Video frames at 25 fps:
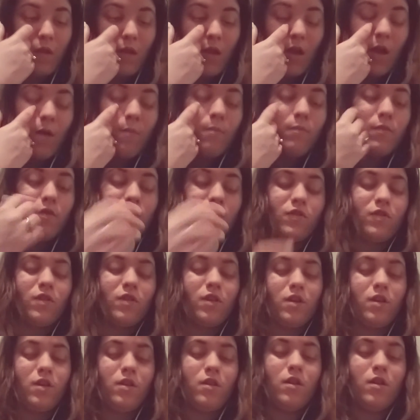I'm just
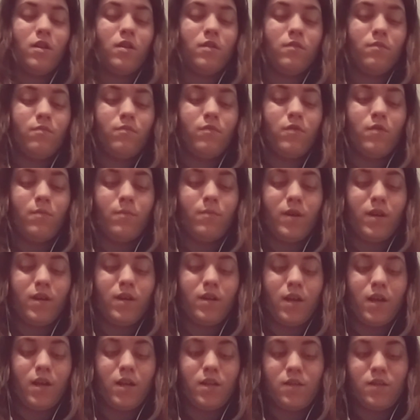gonna not put my
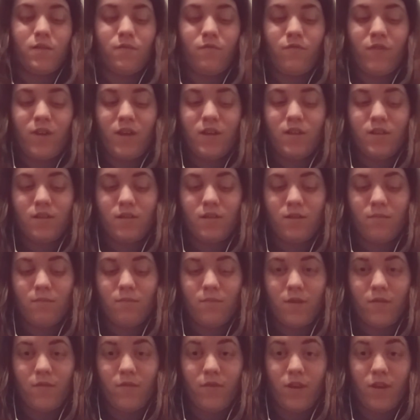dad's face in
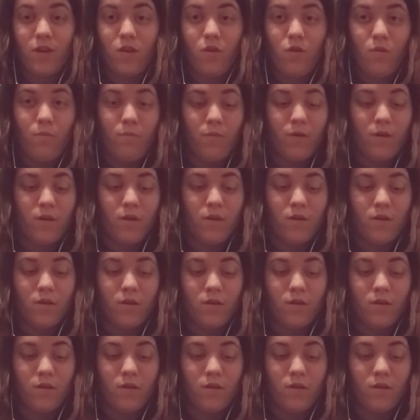my video, but